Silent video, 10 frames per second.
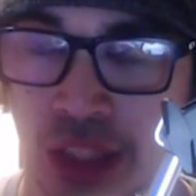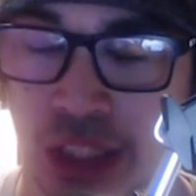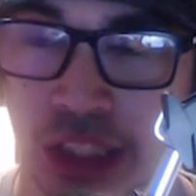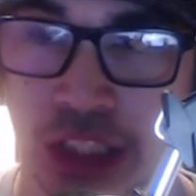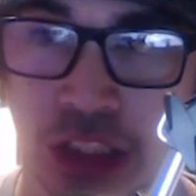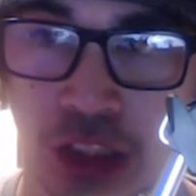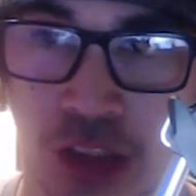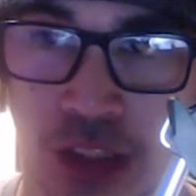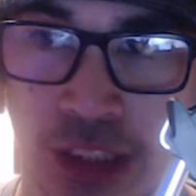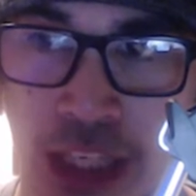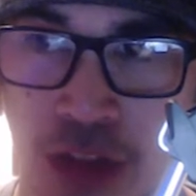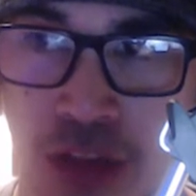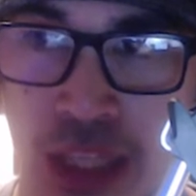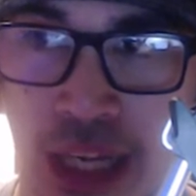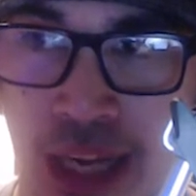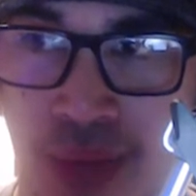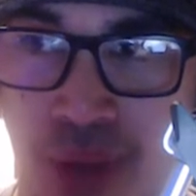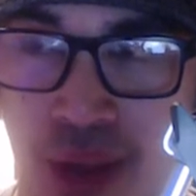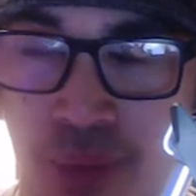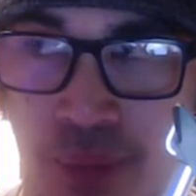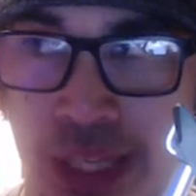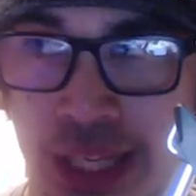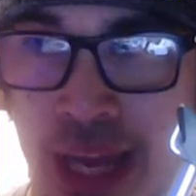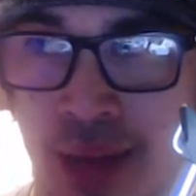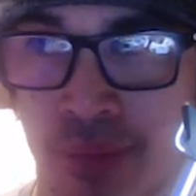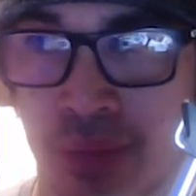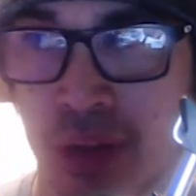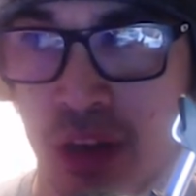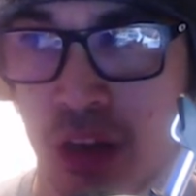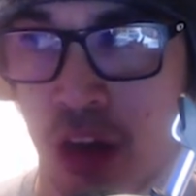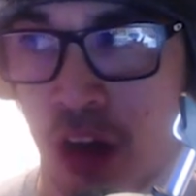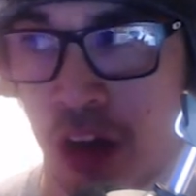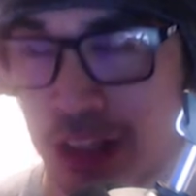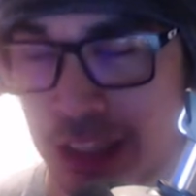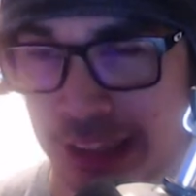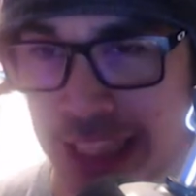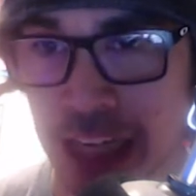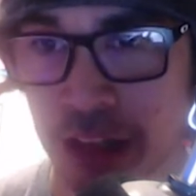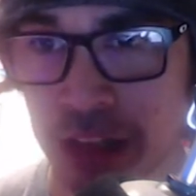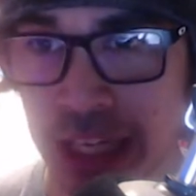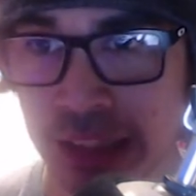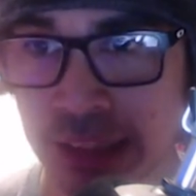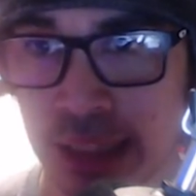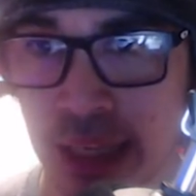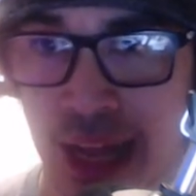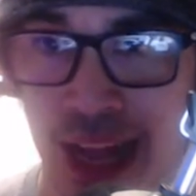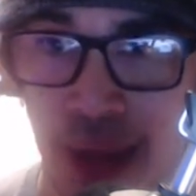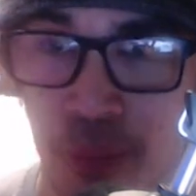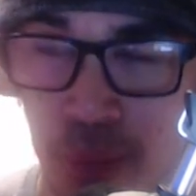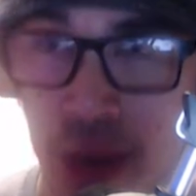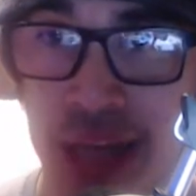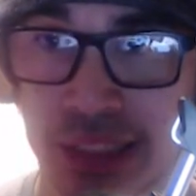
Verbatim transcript: Eastern Standard Time p.m. on Saturdays, but